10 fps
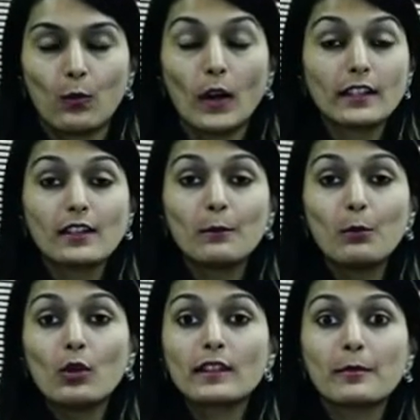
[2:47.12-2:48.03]
what is the
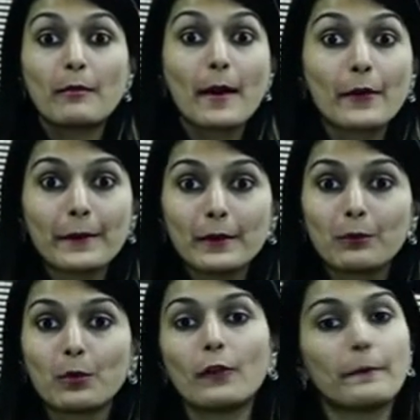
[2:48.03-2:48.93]
most memorable
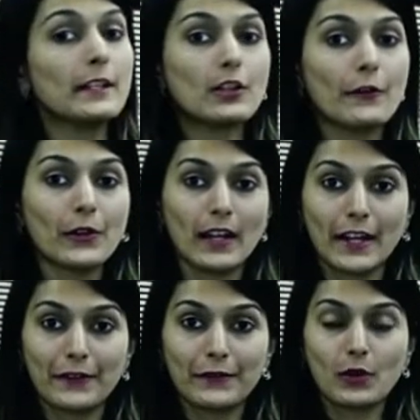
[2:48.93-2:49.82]
movement of your
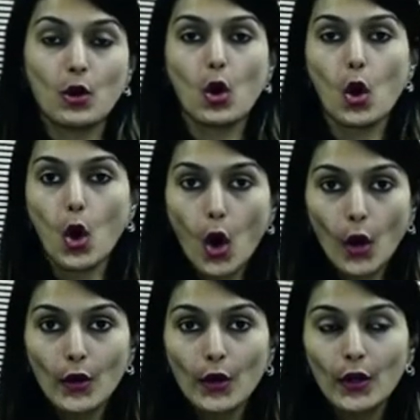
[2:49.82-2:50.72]
life,
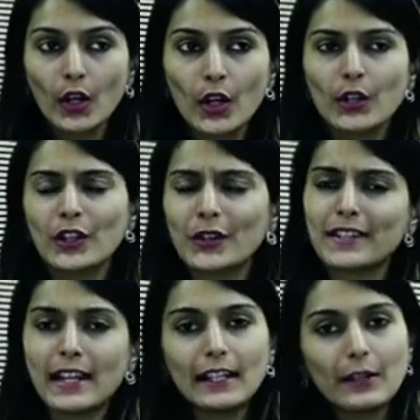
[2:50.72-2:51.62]
or your
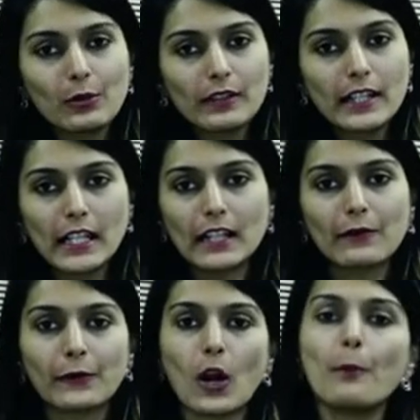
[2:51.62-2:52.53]
daily
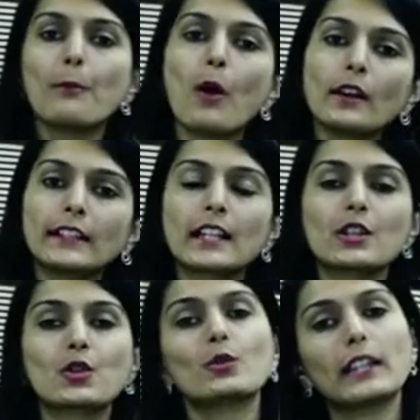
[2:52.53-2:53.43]
routine from
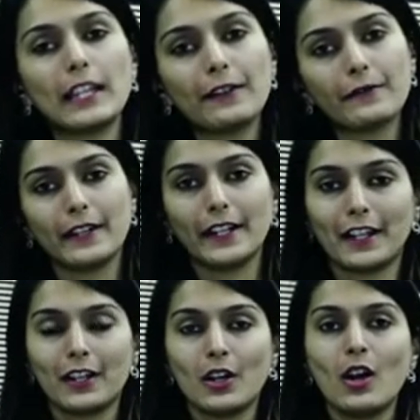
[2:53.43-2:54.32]
morning to
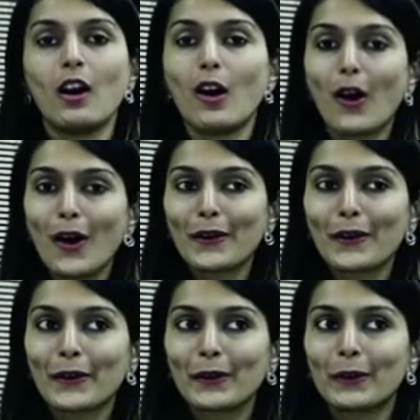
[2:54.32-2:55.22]
evening, or
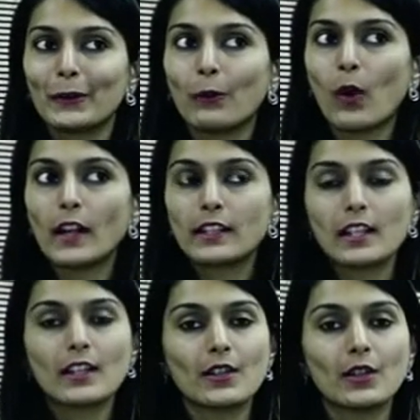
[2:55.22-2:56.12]

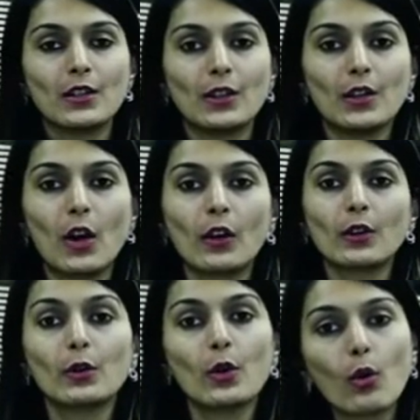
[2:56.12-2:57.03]
what is your
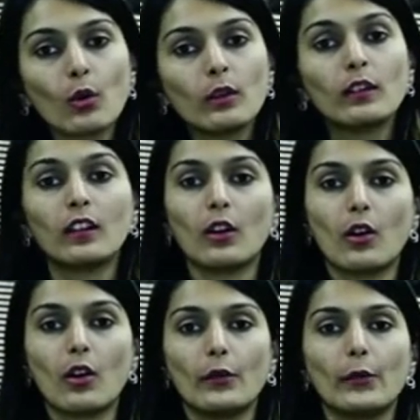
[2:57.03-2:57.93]

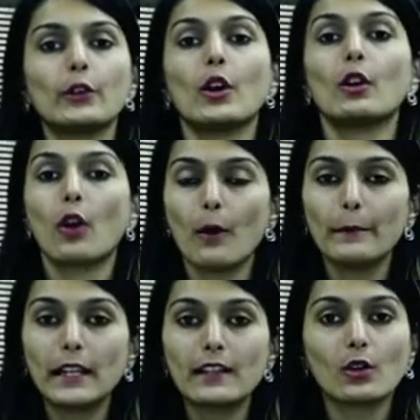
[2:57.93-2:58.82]
goal, your
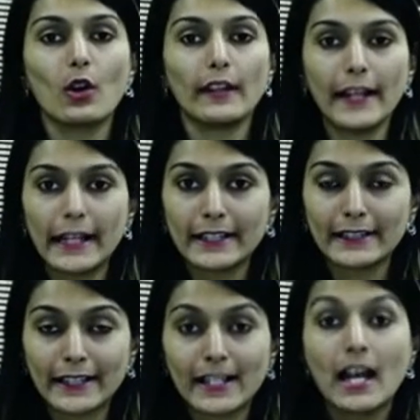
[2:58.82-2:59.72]
hobbies or
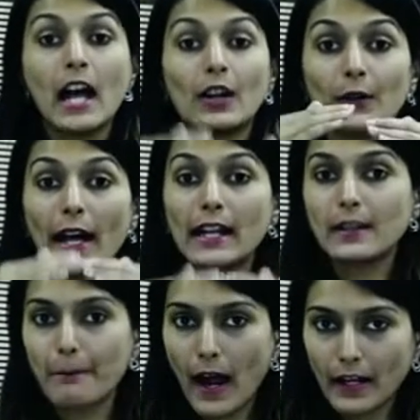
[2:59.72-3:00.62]
anything. Write
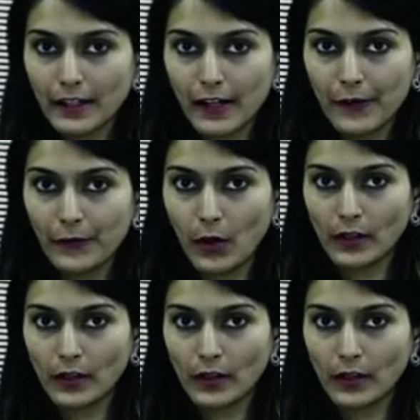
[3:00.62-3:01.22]
a paragraph